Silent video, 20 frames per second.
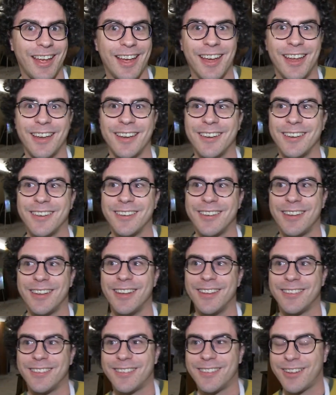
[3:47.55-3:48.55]
and
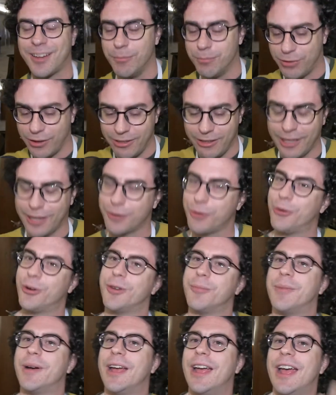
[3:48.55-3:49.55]
it's completely
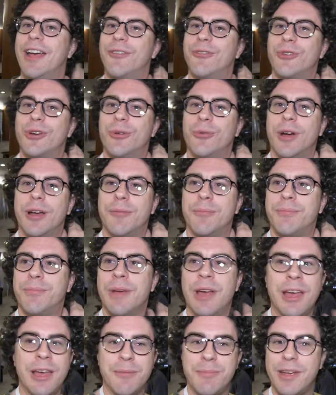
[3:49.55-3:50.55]
ignored by every
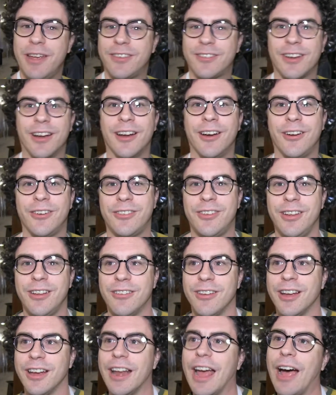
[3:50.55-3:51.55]
web-based I R C
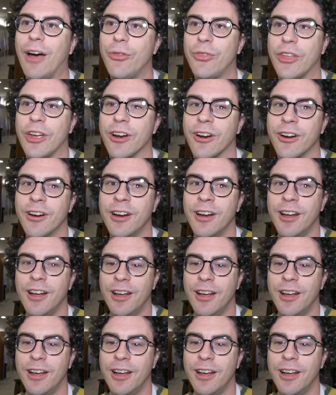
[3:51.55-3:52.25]
client out there